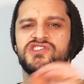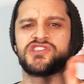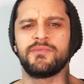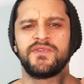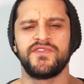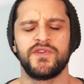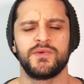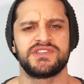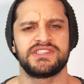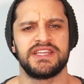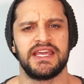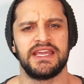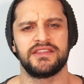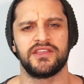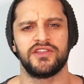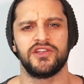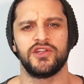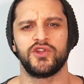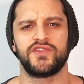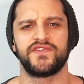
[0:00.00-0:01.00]
Some of you are saying
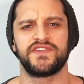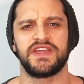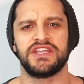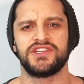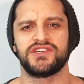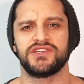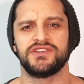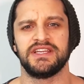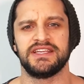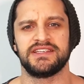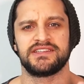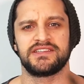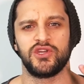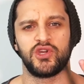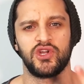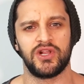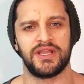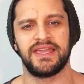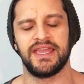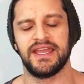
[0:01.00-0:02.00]
that notification, you
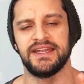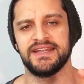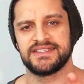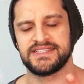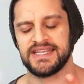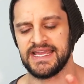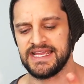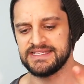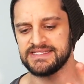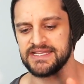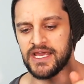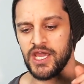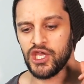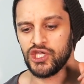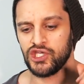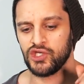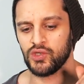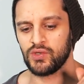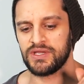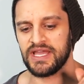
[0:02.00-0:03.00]
click it and it says
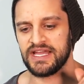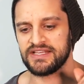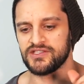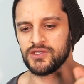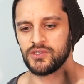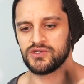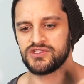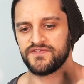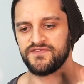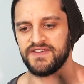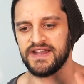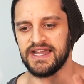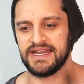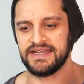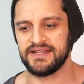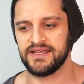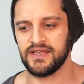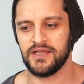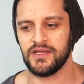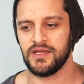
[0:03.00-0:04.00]
you'll get
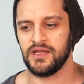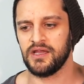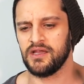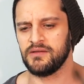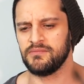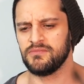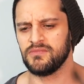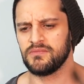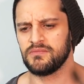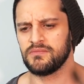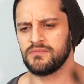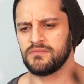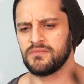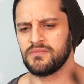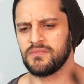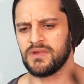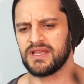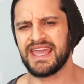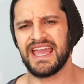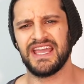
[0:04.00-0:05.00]
notified um,
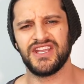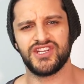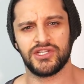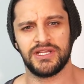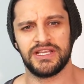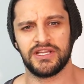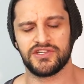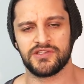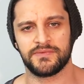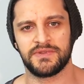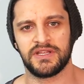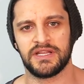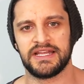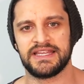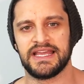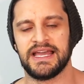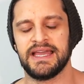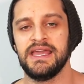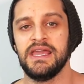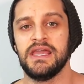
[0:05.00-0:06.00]
occasionally or something like
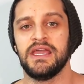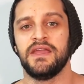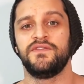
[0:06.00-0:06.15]
that.